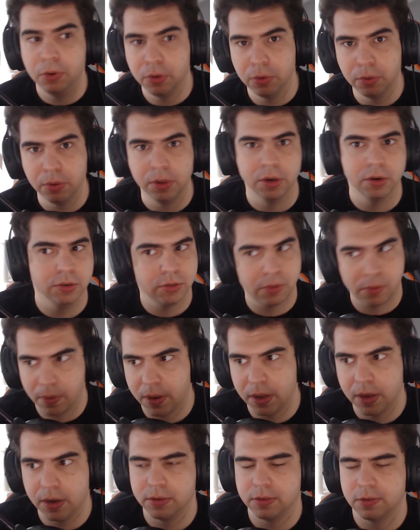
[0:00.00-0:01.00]
2 years,
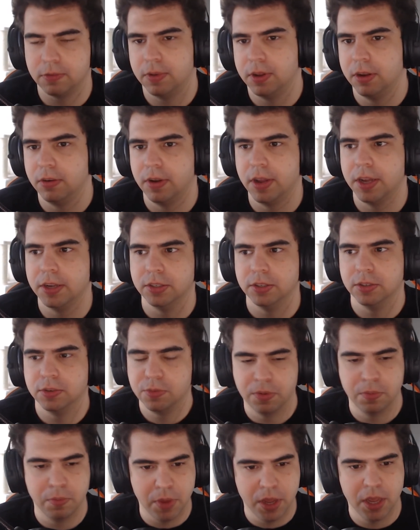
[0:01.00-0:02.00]
3 years of League of Legends
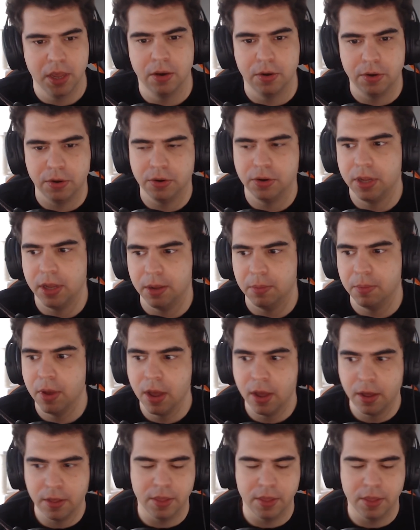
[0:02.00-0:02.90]
with me on your team,